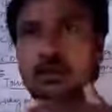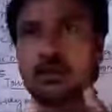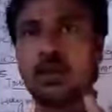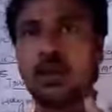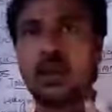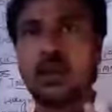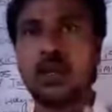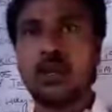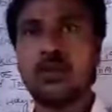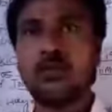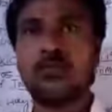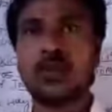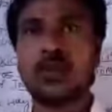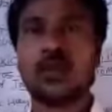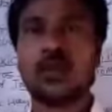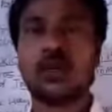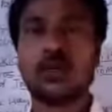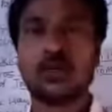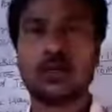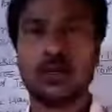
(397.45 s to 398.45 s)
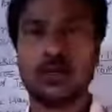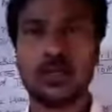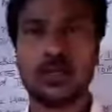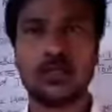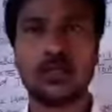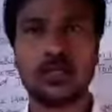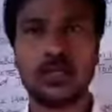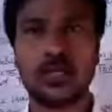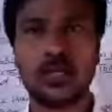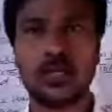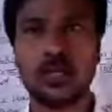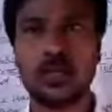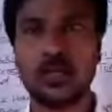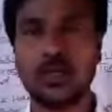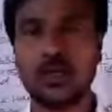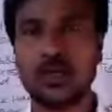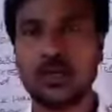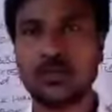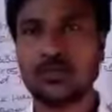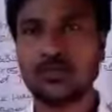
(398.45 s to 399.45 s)
they were
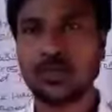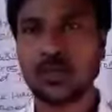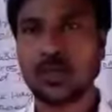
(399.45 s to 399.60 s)
treated